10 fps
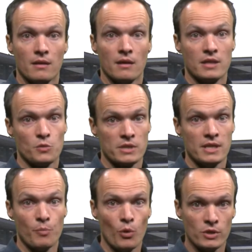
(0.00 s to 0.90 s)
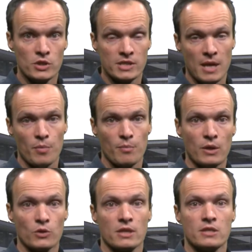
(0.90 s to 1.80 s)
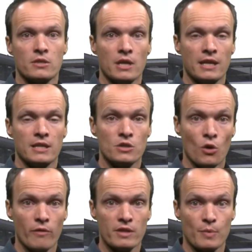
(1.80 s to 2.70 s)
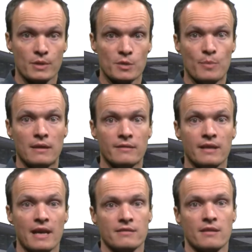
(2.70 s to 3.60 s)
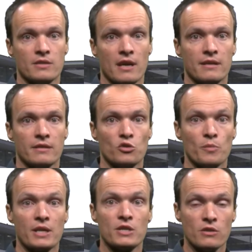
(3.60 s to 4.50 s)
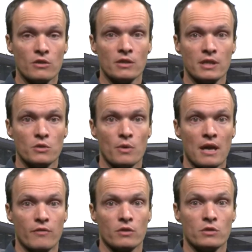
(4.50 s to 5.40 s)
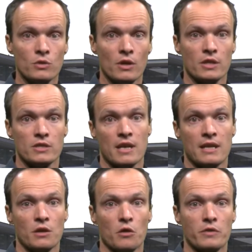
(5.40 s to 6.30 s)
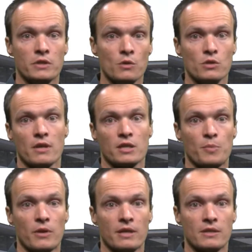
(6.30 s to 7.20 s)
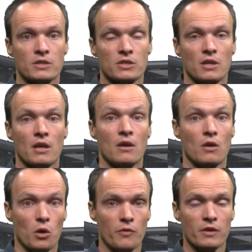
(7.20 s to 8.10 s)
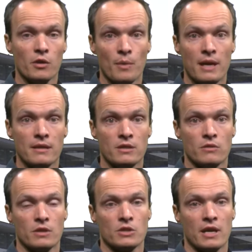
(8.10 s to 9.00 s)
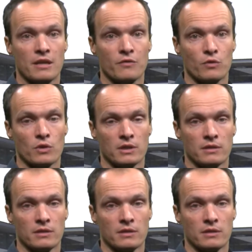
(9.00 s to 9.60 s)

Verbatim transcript: This was an important step because it is your responsibility as a designer to make sure that you have a good understanding of a user's experience of the domain that you're designing for.